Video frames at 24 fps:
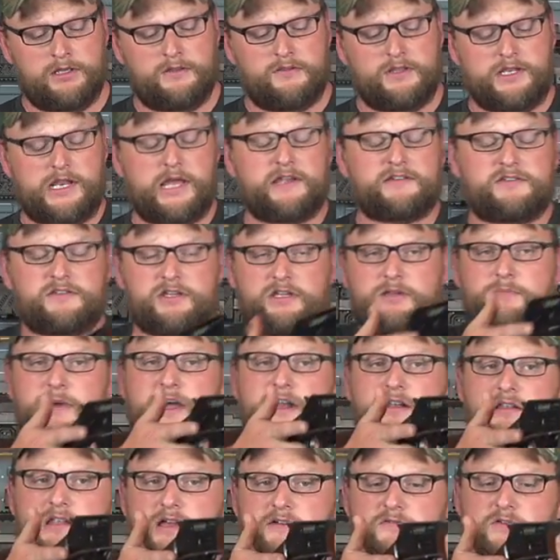The nice thing about
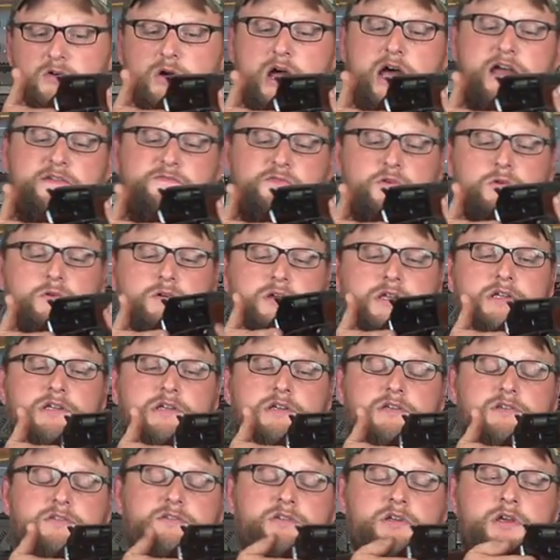a lever rifle
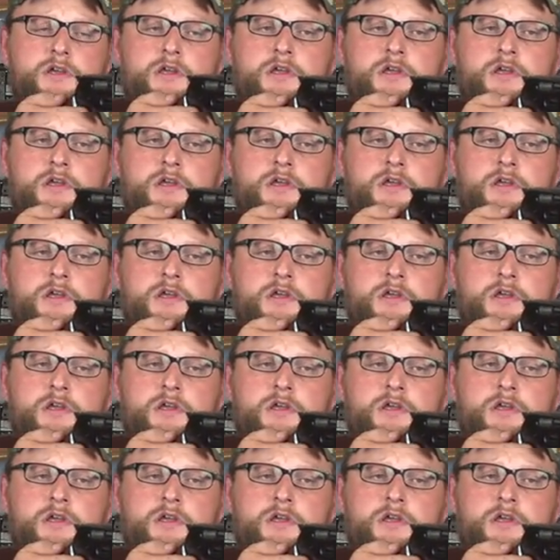is,